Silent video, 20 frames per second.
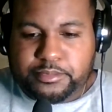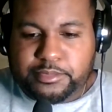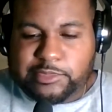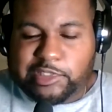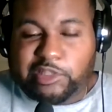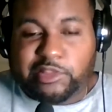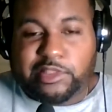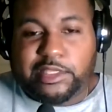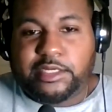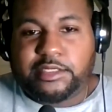
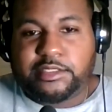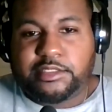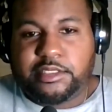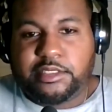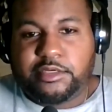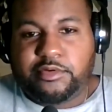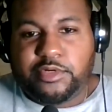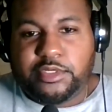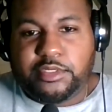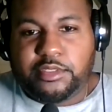the thanks
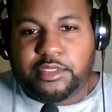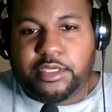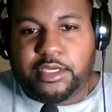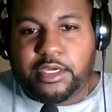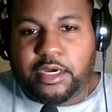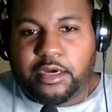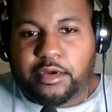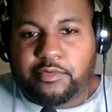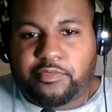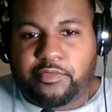they really
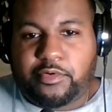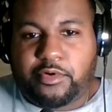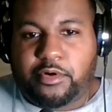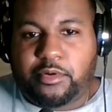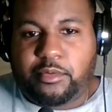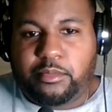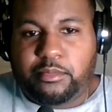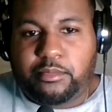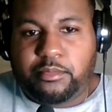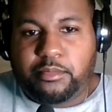got
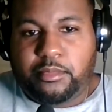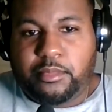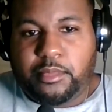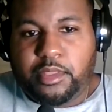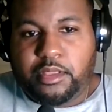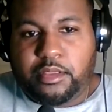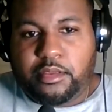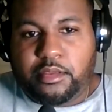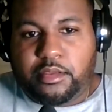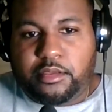from
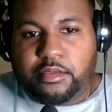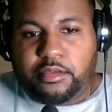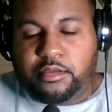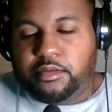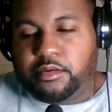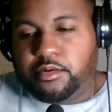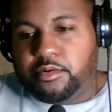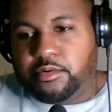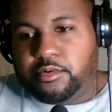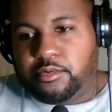
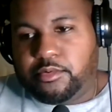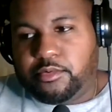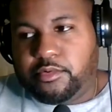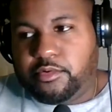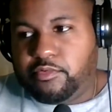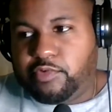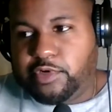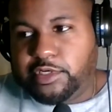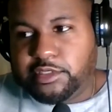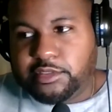
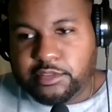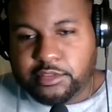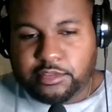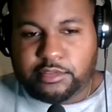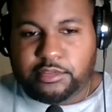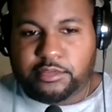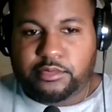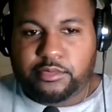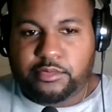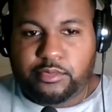
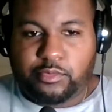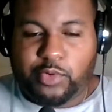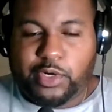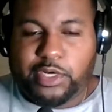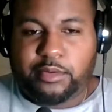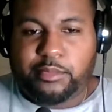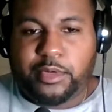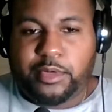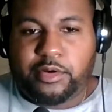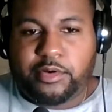racist white
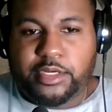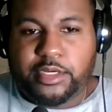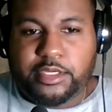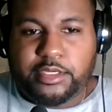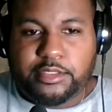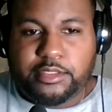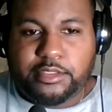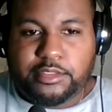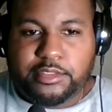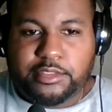
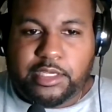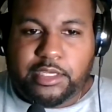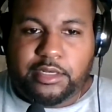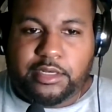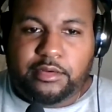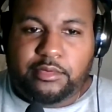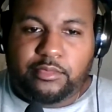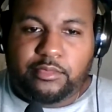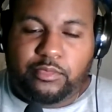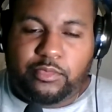Americans.
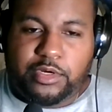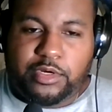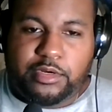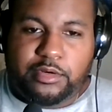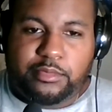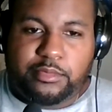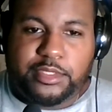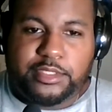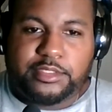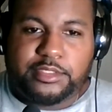And one of
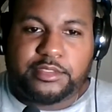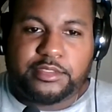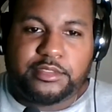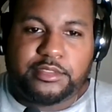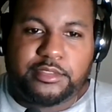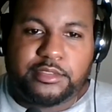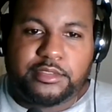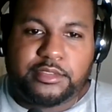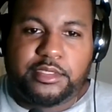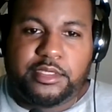the
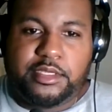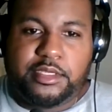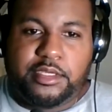places